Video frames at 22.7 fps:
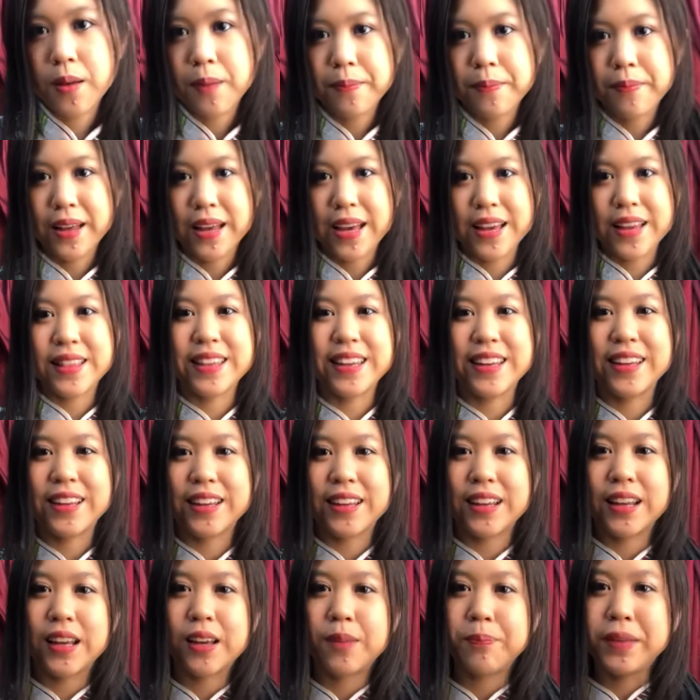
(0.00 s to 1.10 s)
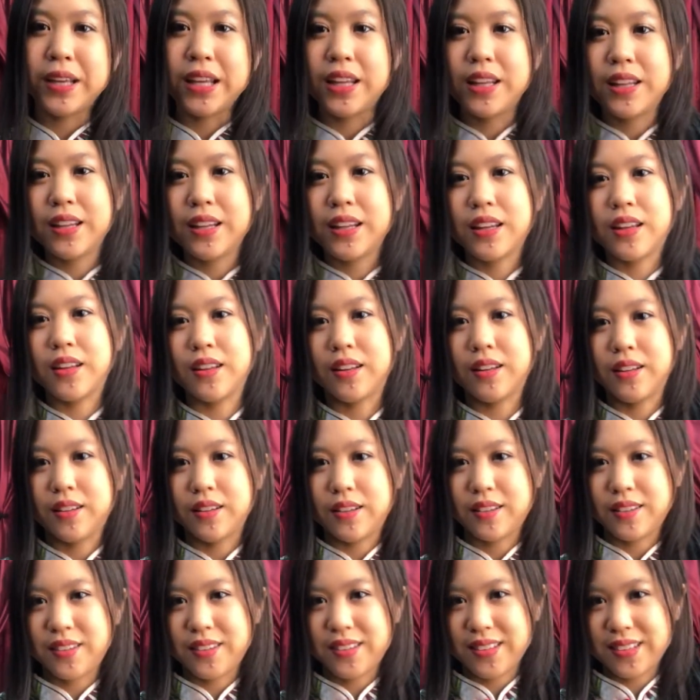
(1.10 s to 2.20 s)
My dear
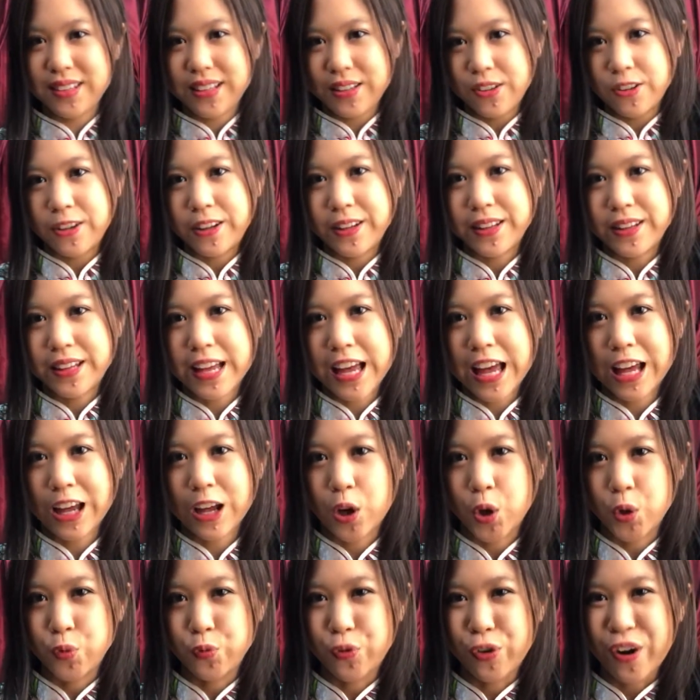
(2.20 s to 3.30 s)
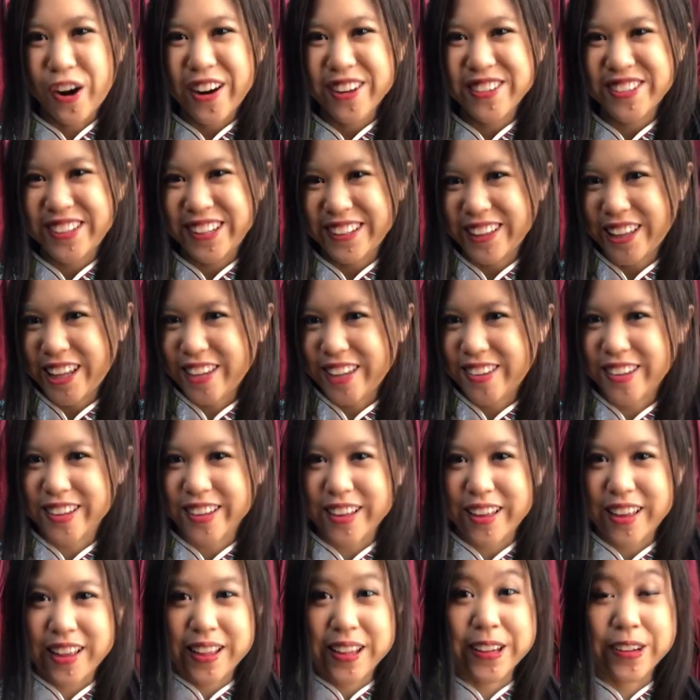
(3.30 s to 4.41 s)
minions, you're now watching the
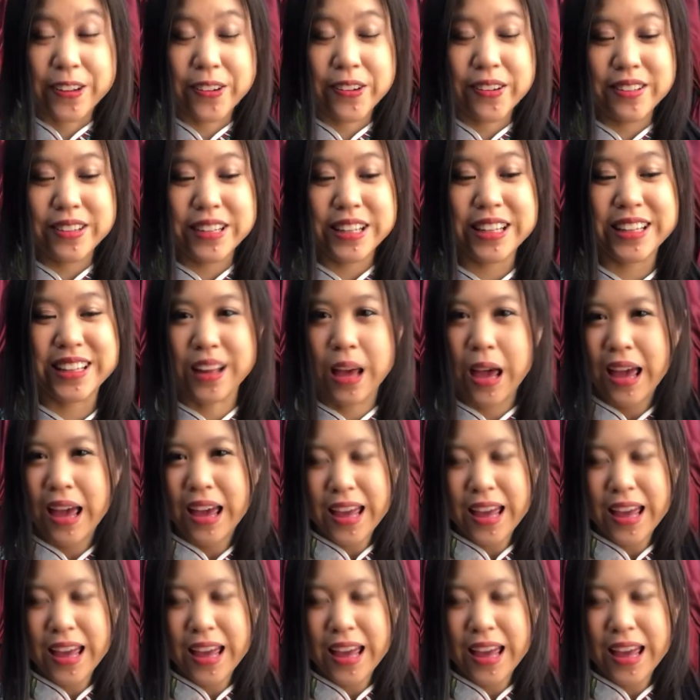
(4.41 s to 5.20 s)
Scarlet Queen,